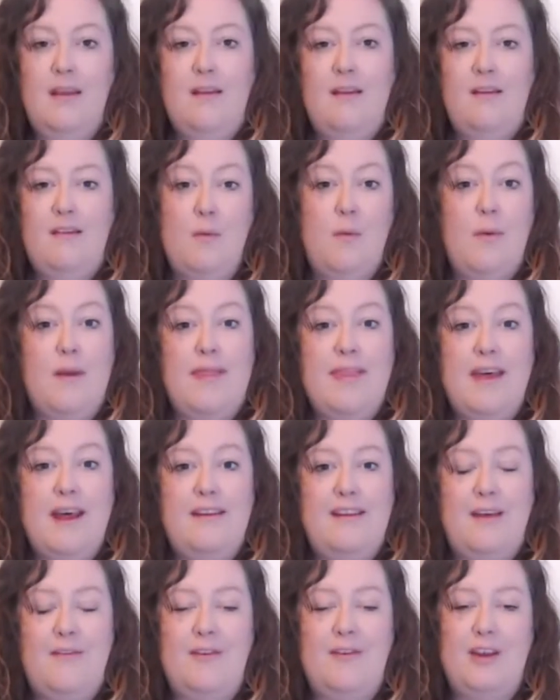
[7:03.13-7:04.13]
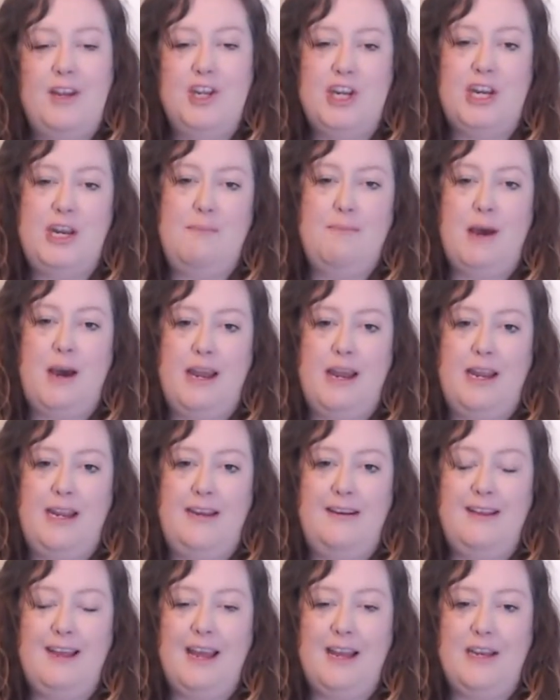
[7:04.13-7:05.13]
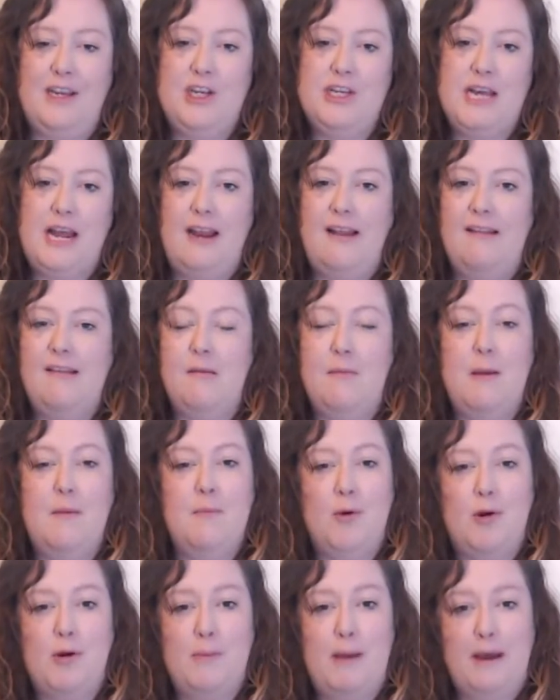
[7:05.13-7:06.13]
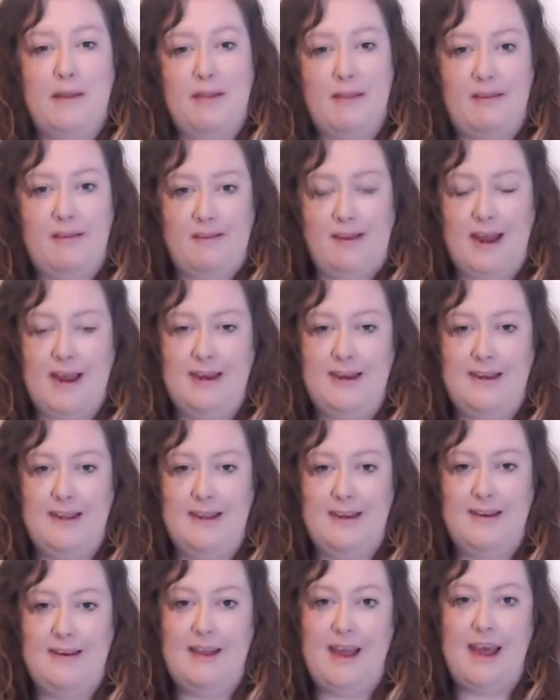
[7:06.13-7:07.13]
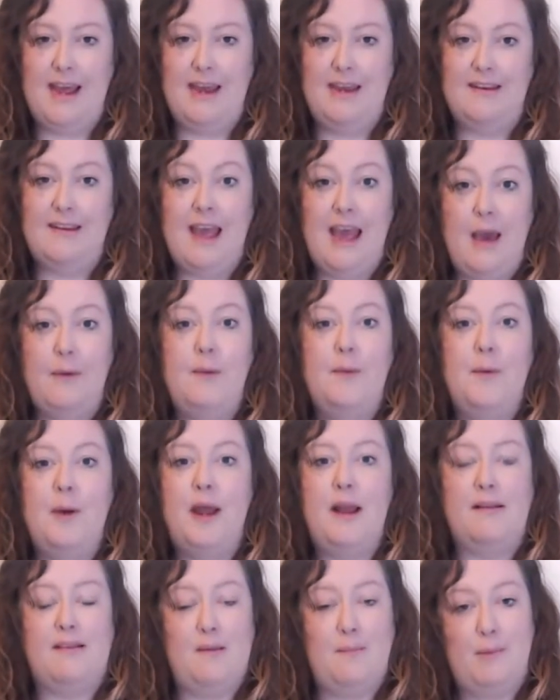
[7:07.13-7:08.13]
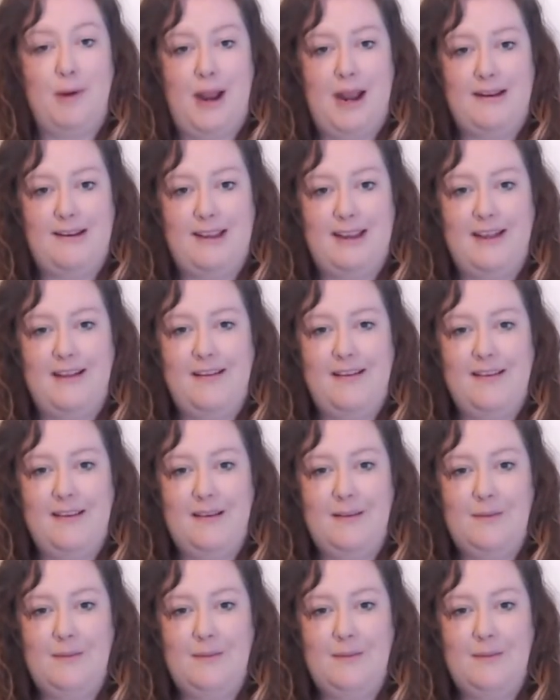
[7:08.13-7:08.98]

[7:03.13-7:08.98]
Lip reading: So with that definition in mind, can you tell us a bit more about the standard and how it works in practice?